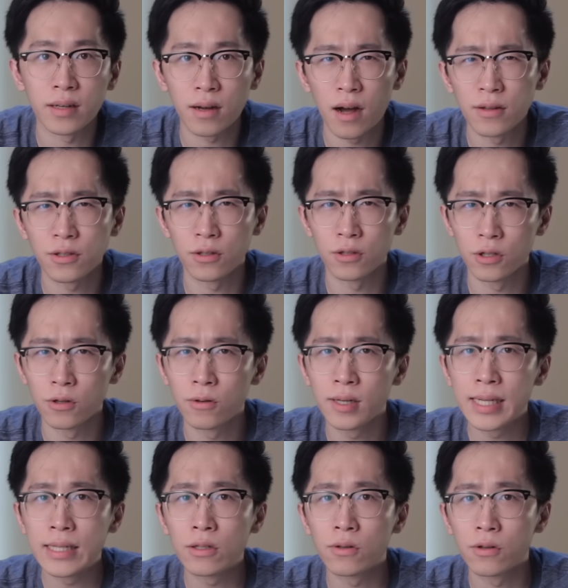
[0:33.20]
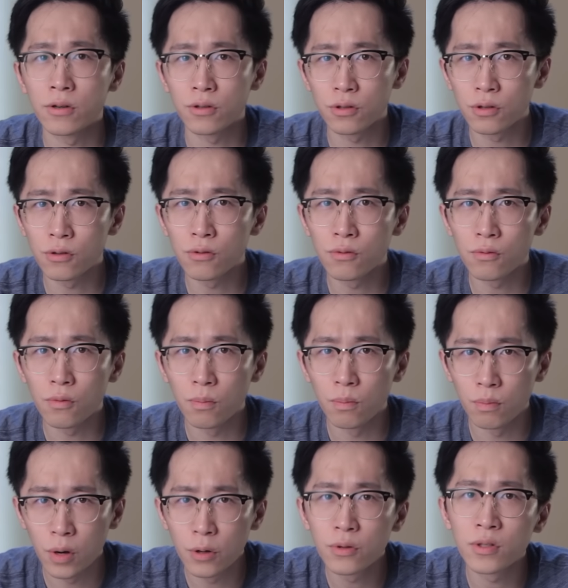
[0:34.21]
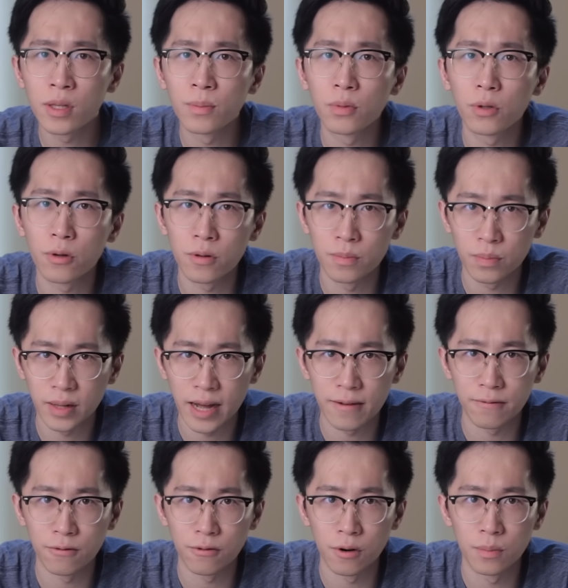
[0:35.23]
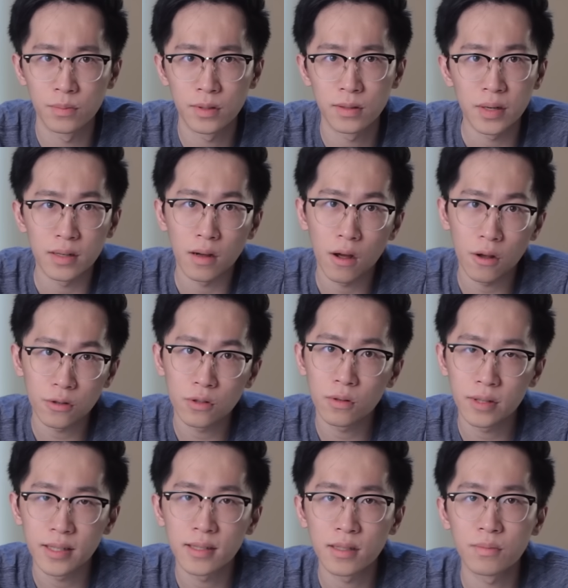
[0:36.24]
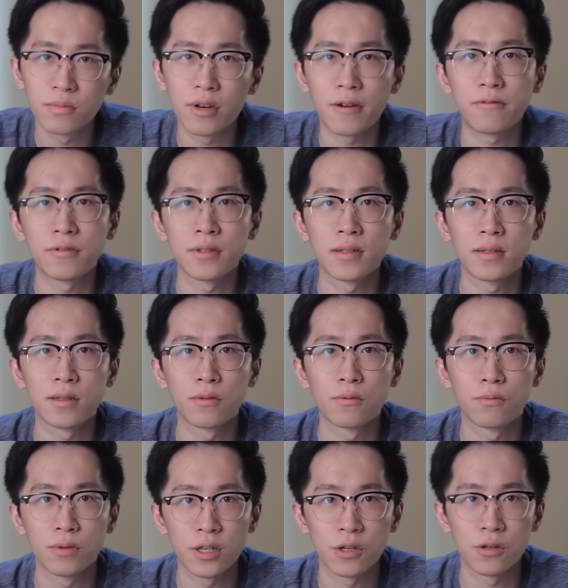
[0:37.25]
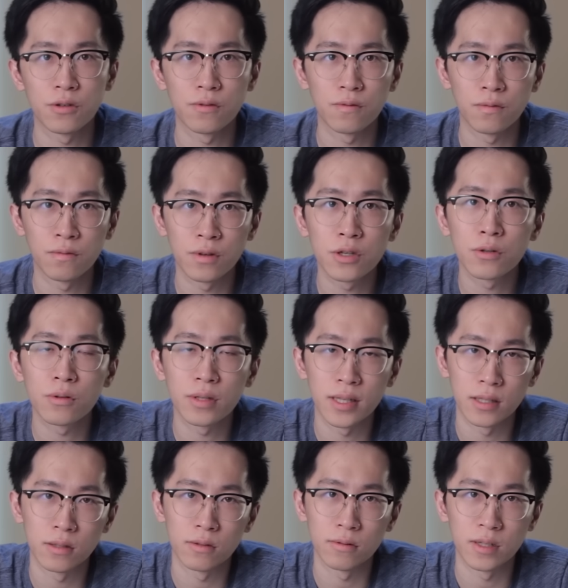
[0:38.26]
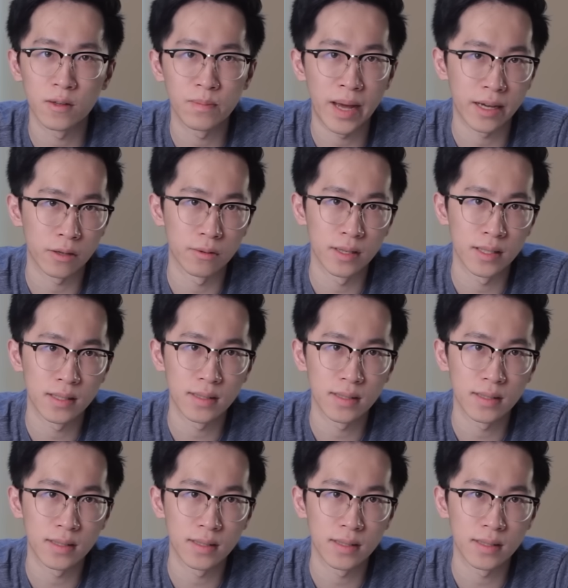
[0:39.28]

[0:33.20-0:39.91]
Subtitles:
continuity to their two most important platforms, but also lets them reference the rich visual history of macOS